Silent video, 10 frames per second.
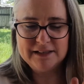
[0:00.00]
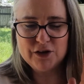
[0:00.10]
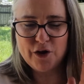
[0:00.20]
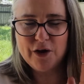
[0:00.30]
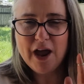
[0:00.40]

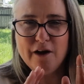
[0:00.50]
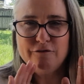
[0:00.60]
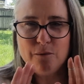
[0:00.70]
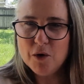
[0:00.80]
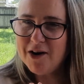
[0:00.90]
So
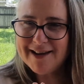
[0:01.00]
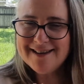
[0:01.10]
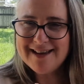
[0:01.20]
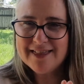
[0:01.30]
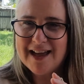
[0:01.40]
from what I can
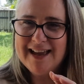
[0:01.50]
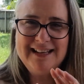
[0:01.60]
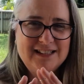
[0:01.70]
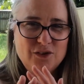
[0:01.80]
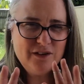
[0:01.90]
gather,
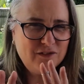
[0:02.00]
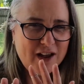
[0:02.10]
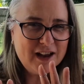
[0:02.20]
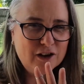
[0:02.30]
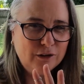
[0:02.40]
it's sort of
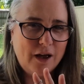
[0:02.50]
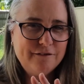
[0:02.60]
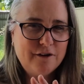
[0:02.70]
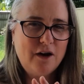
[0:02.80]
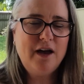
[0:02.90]
like a
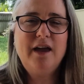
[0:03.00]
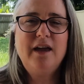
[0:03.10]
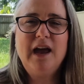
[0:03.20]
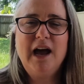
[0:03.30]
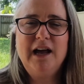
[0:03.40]

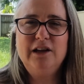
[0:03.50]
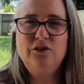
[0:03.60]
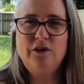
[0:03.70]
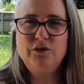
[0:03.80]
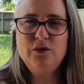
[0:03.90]
cli-fi
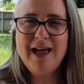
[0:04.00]
novel,